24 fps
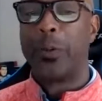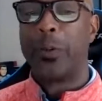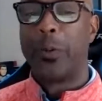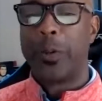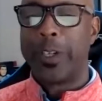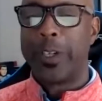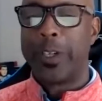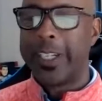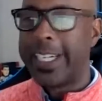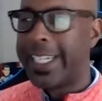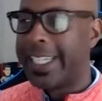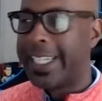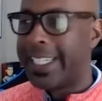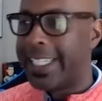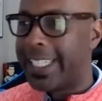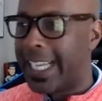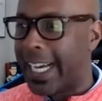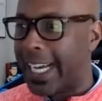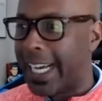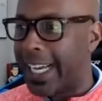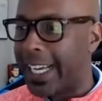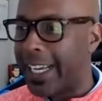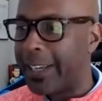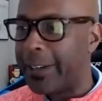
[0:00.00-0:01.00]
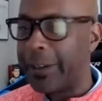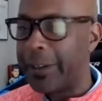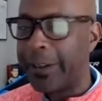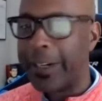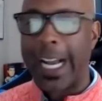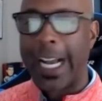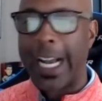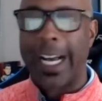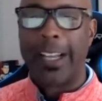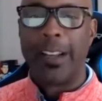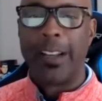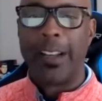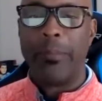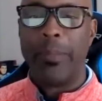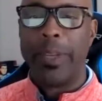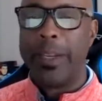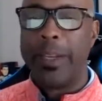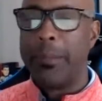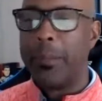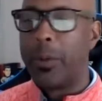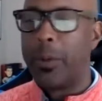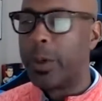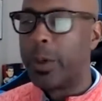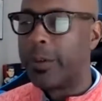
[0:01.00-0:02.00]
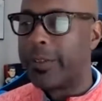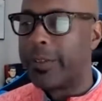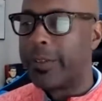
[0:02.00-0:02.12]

worry at night or how to be more